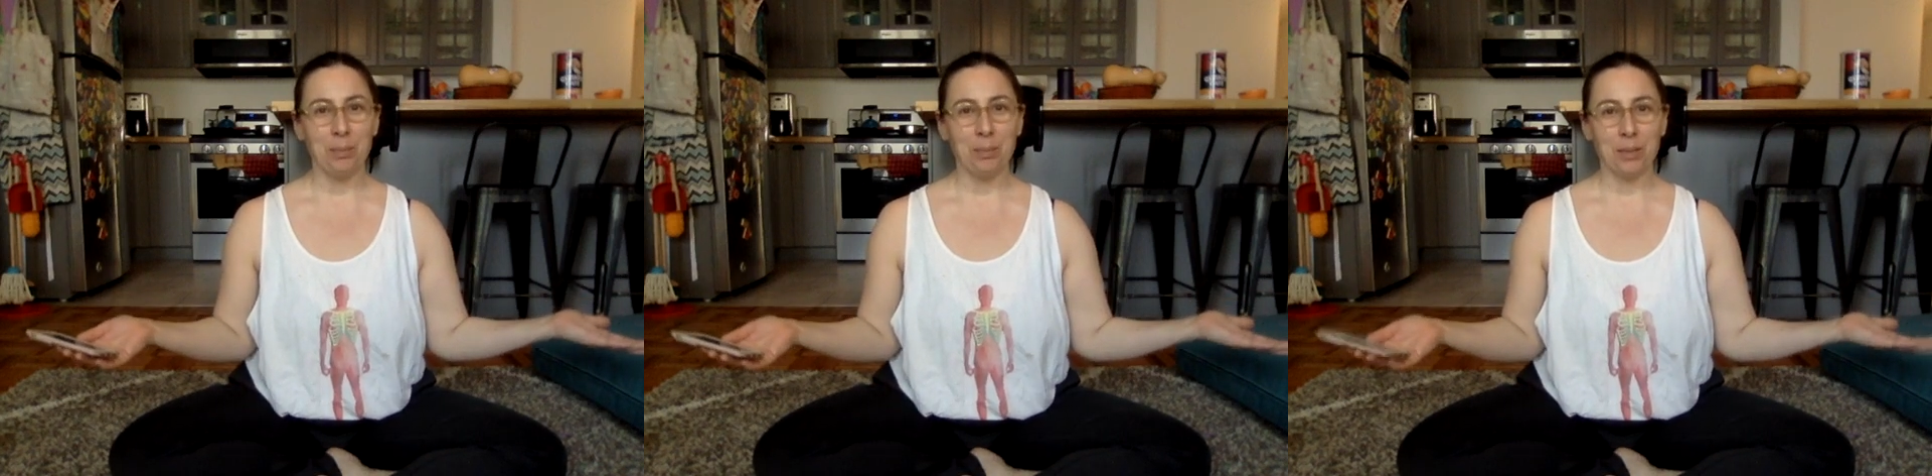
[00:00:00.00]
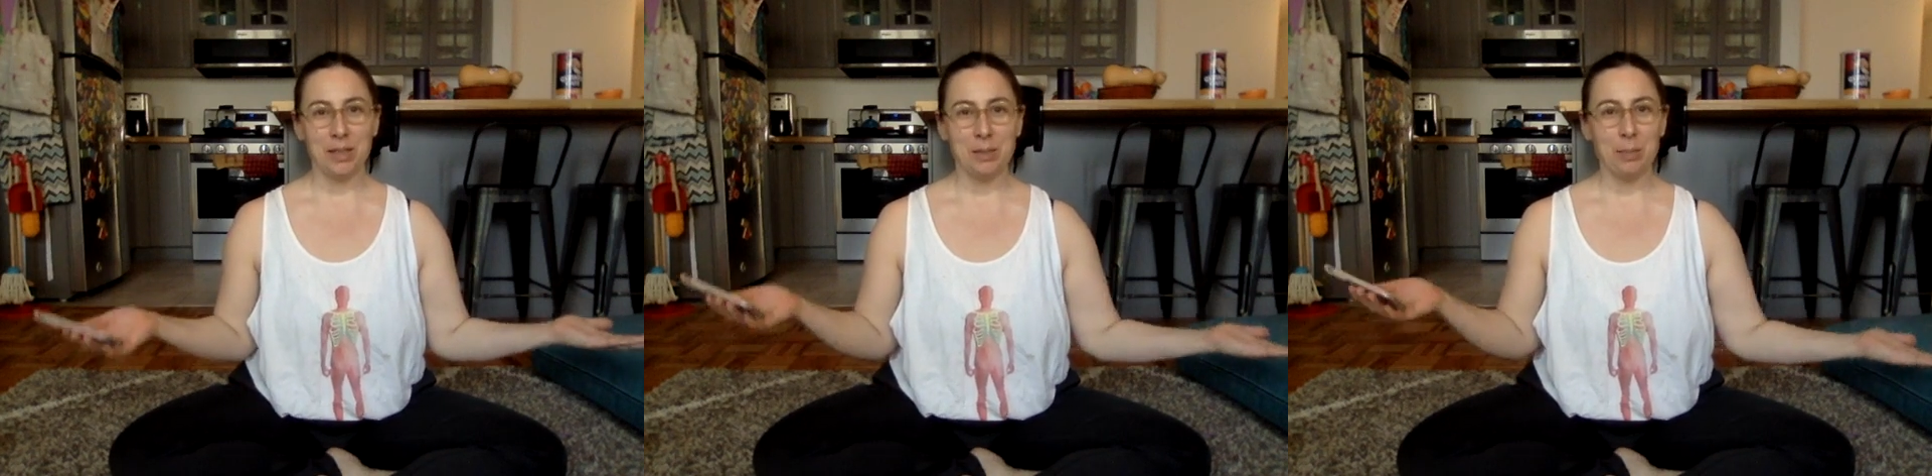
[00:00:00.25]

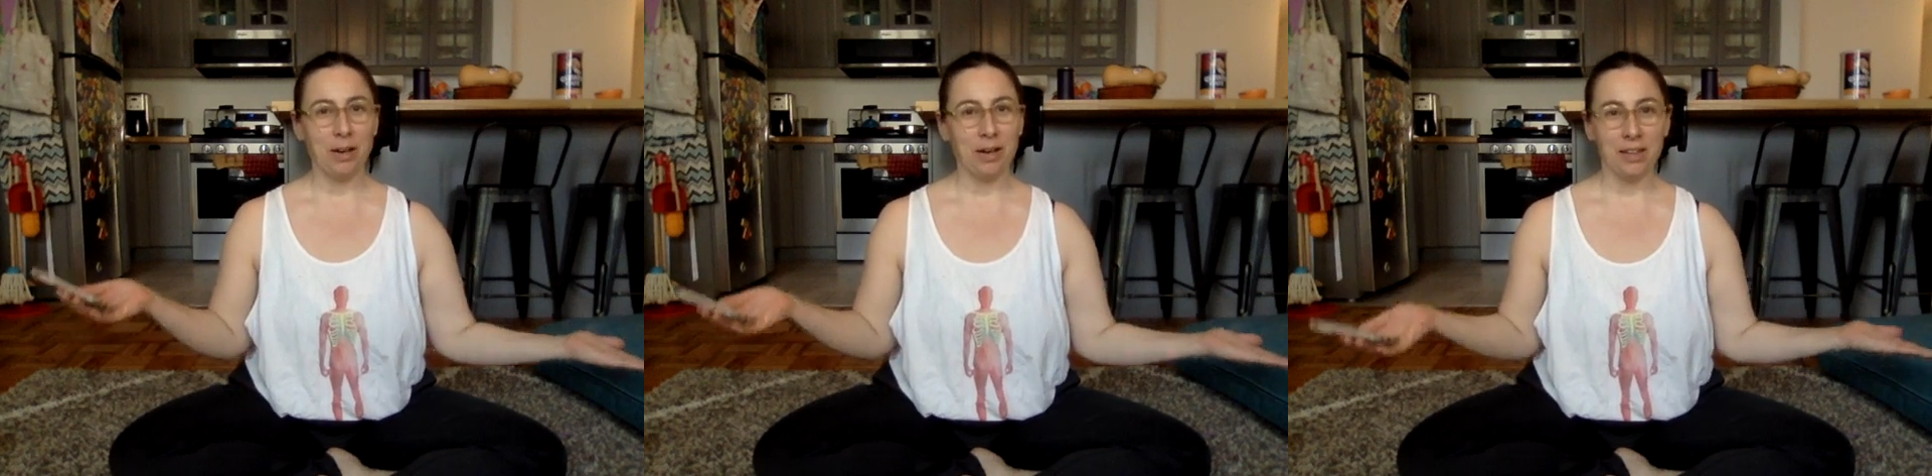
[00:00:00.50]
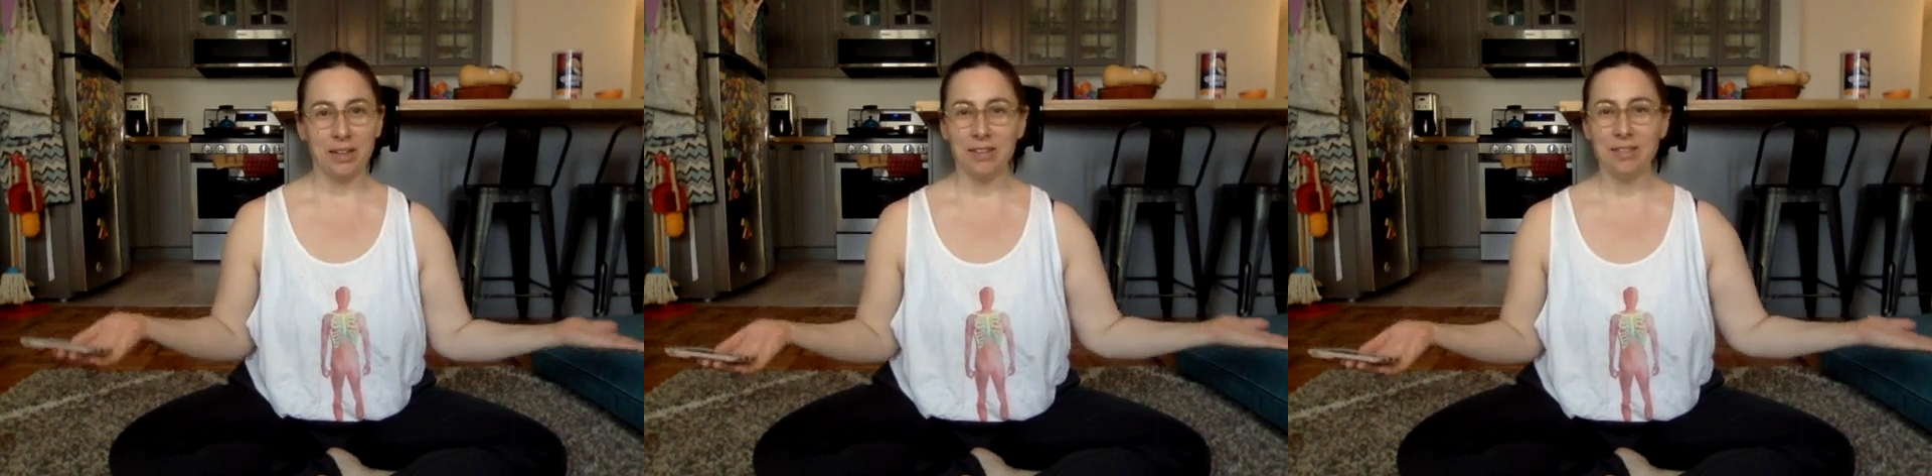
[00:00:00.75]
Please
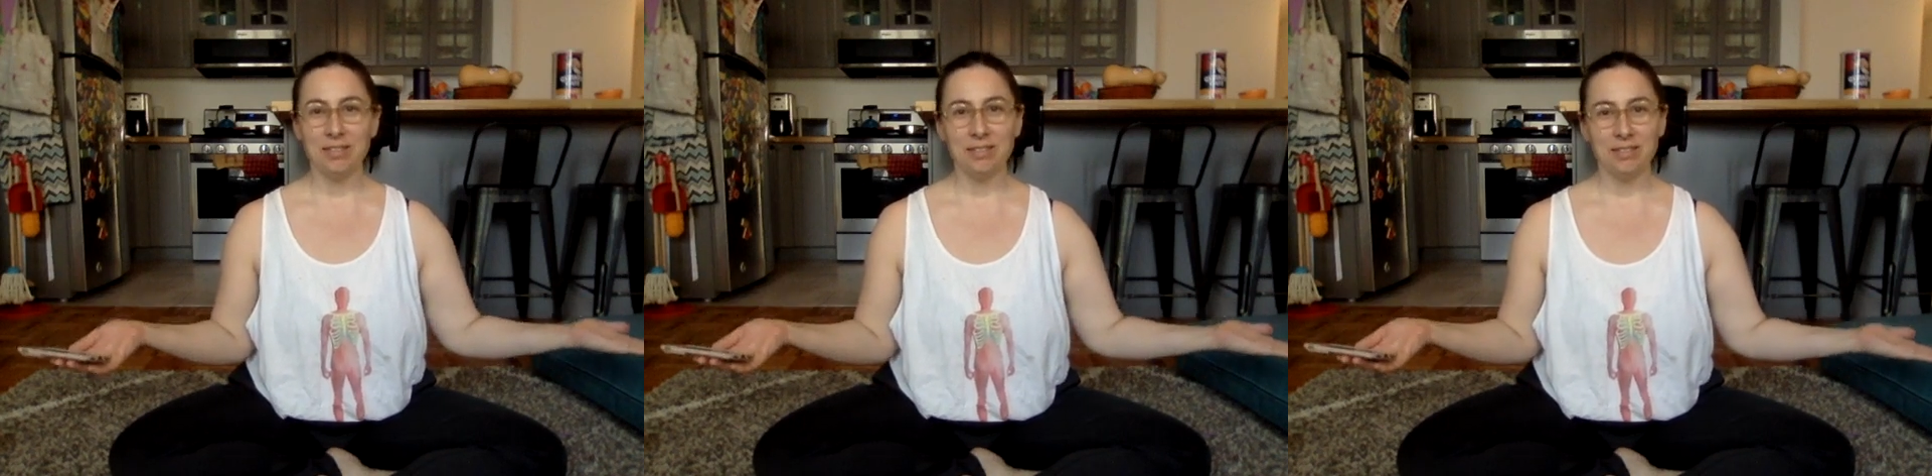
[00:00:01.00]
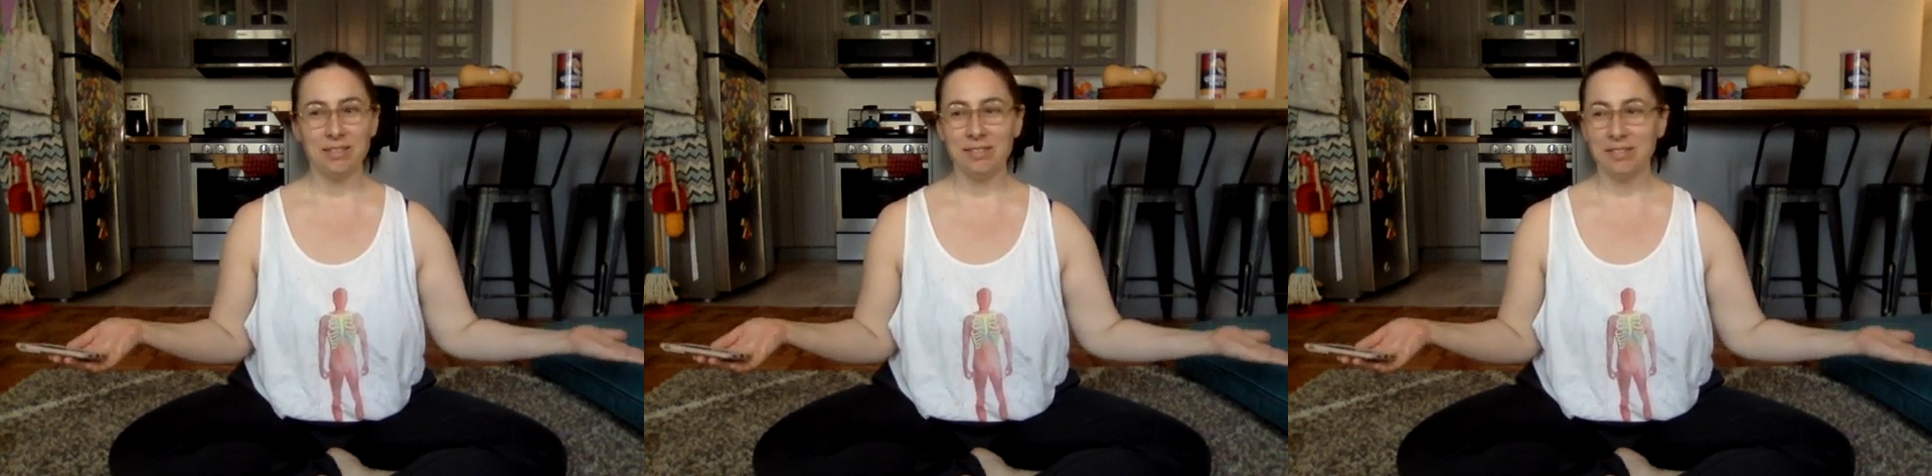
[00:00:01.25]
pardon
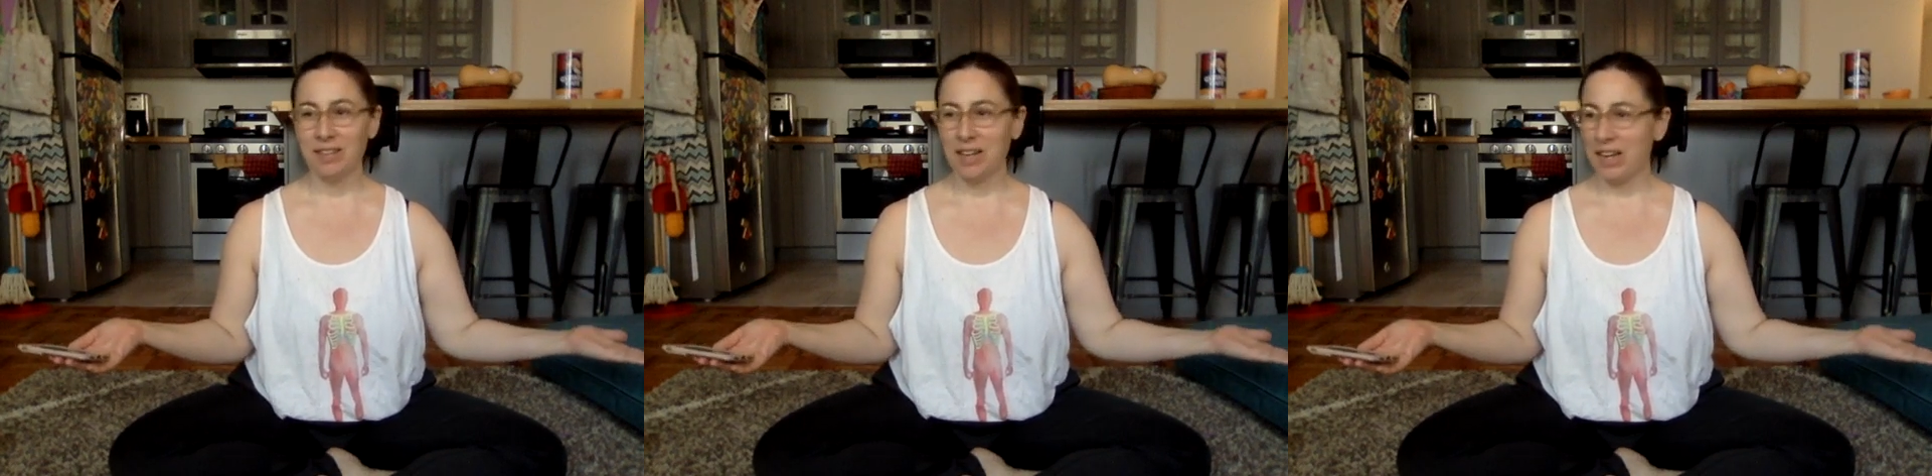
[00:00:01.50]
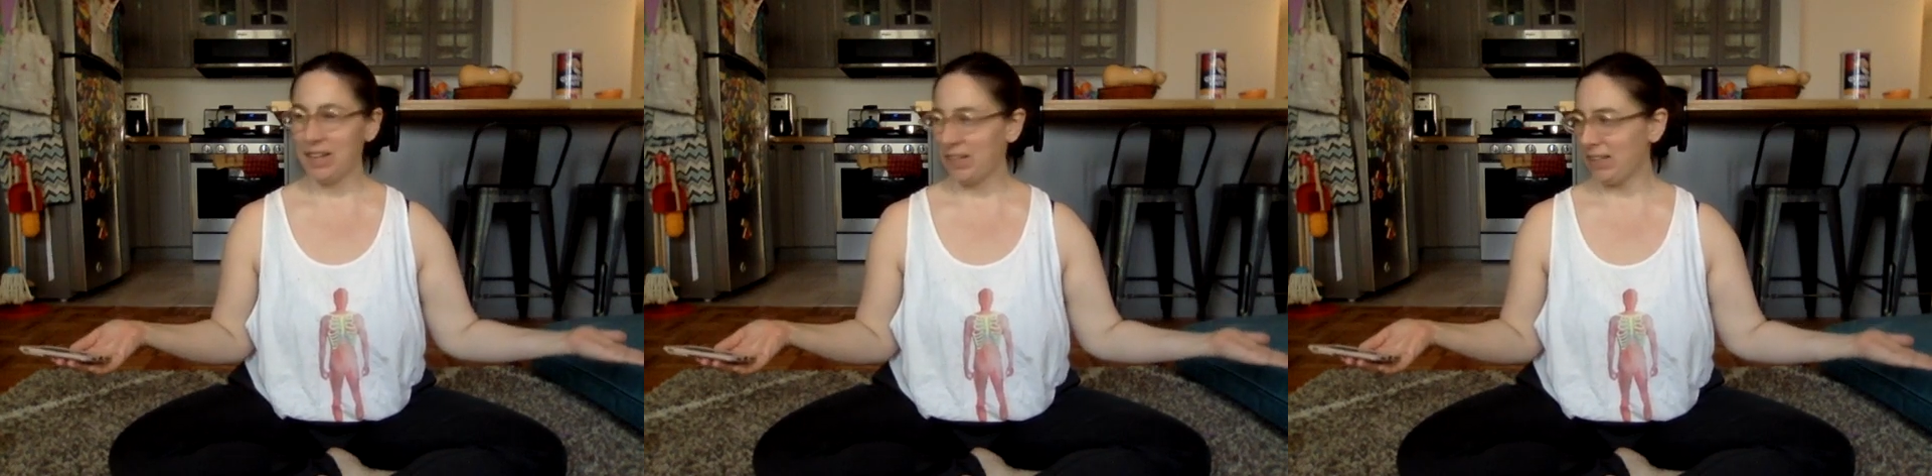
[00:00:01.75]

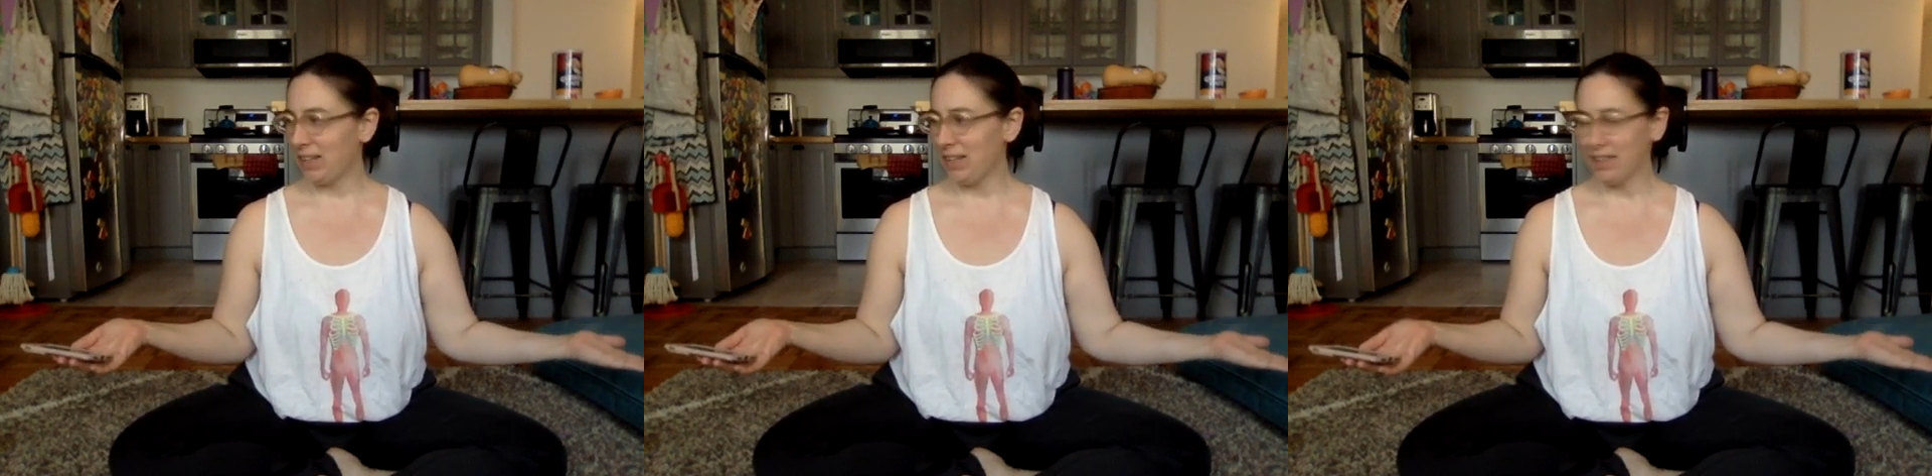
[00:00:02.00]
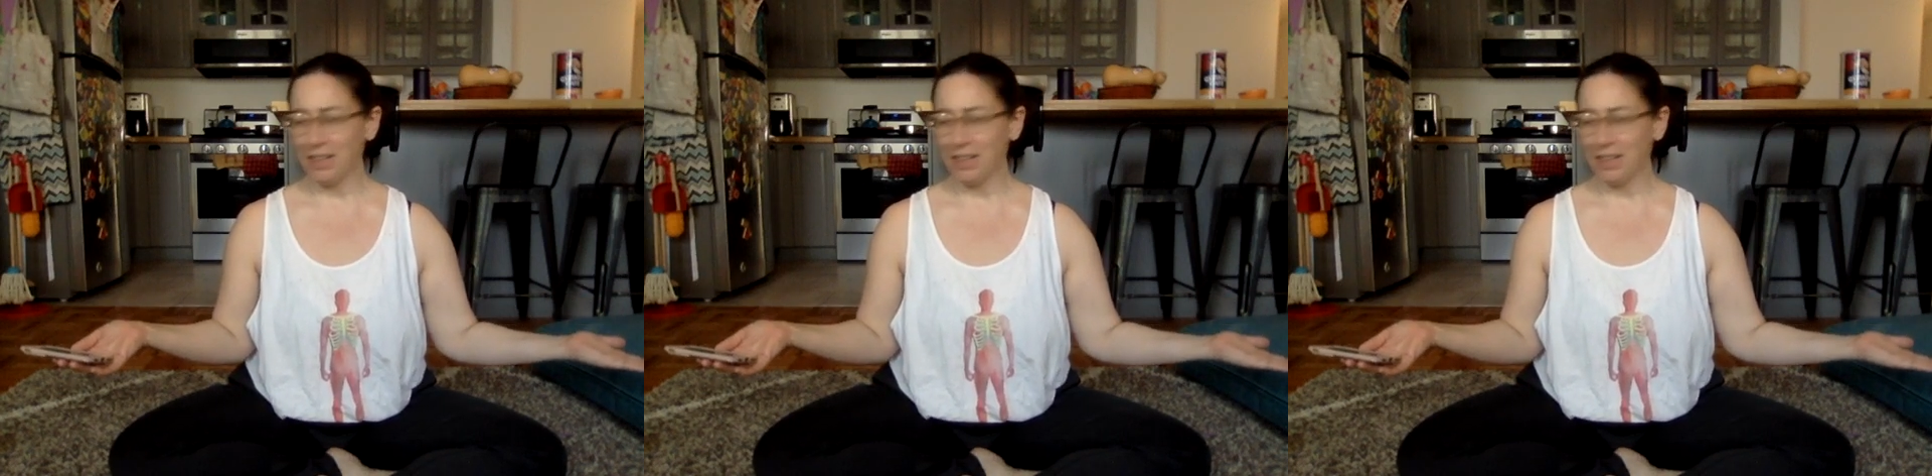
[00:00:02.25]
anything